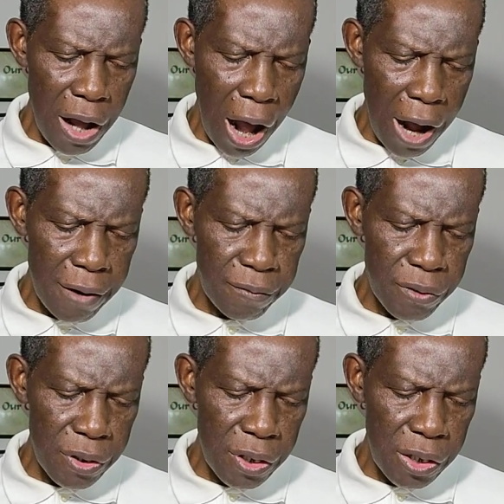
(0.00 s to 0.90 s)
have
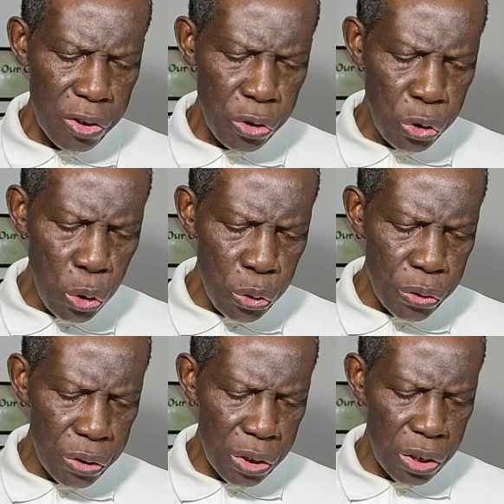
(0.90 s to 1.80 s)

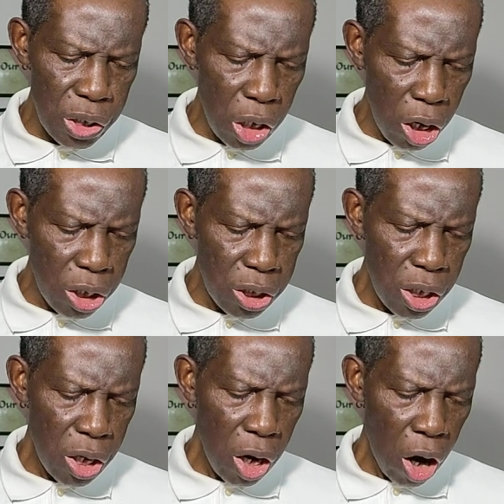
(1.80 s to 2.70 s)
Use none
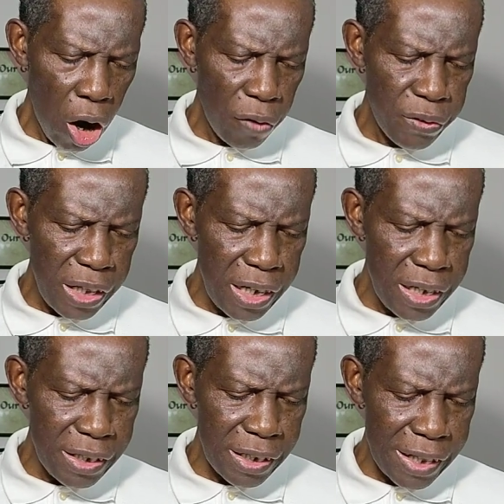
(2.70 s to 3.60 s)
of
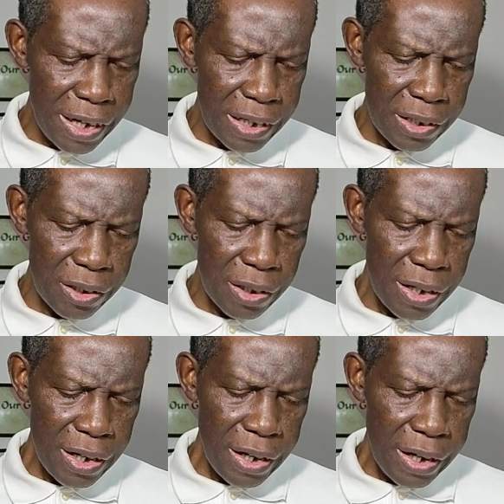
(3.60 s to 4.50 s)
these things,
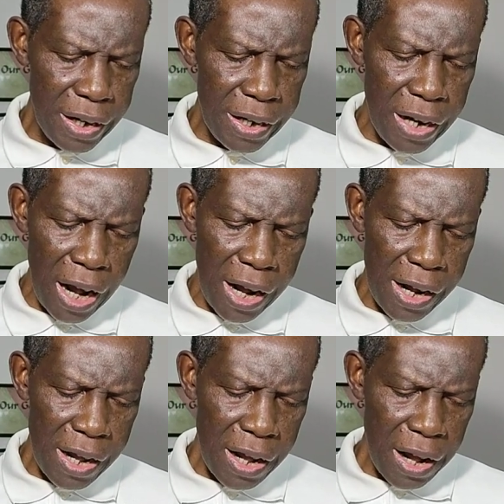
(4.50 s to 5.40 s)

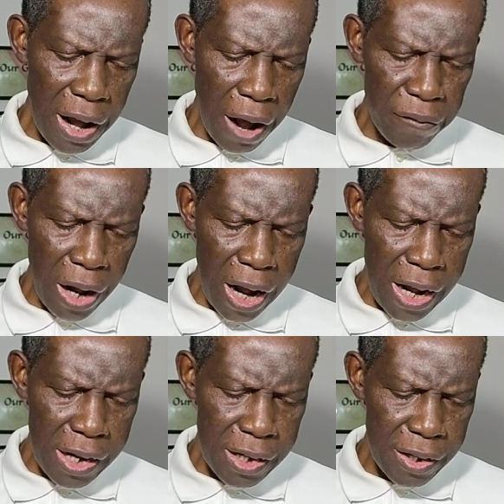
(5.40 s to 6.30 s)
neither have
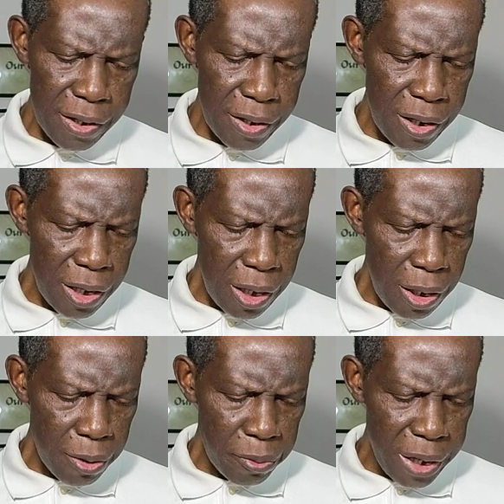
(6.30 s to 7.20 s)
I
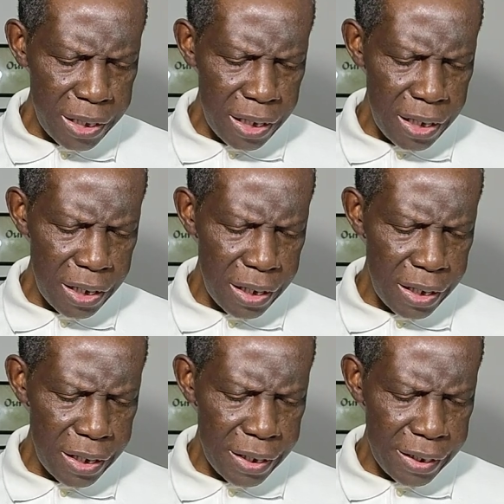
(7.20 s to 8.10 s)
written
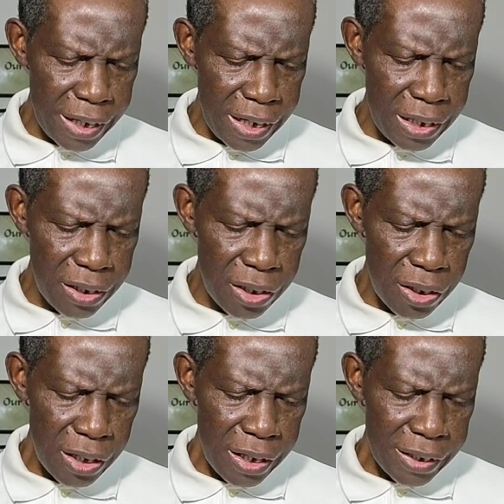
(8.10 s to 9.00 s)
these
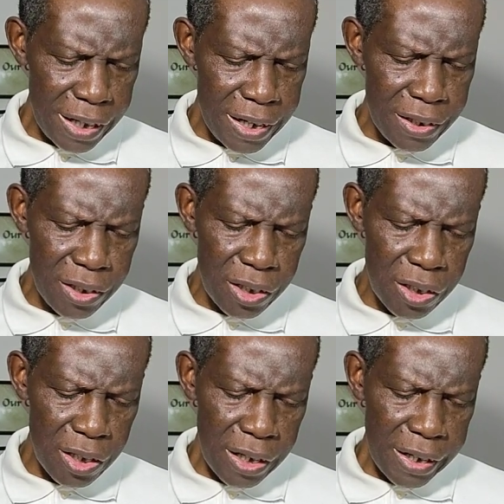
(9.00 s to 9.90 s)

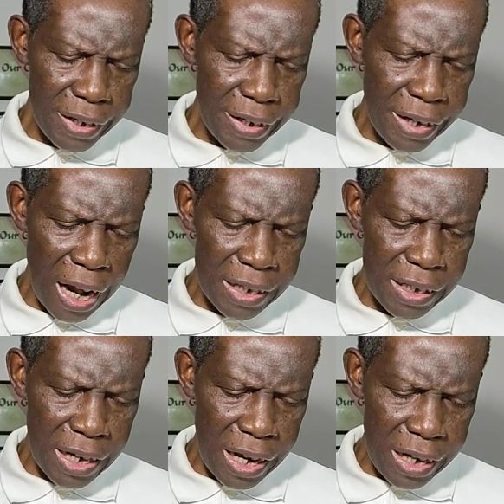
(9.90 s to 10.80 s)
things
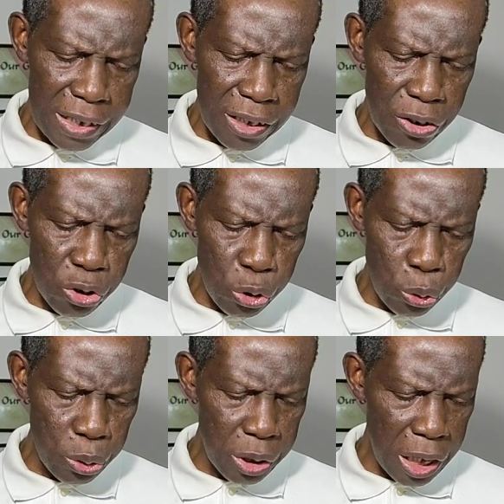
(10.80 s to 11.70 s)
that it
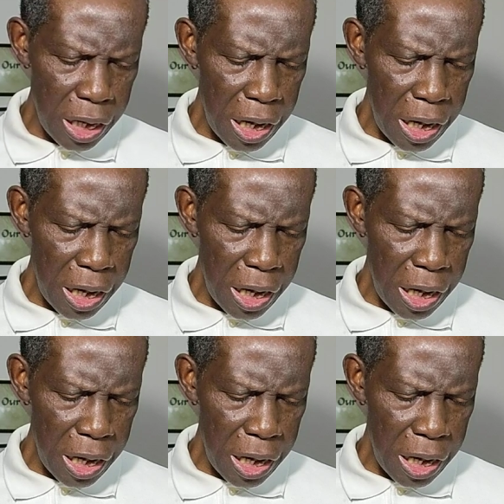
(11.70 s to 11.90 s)
should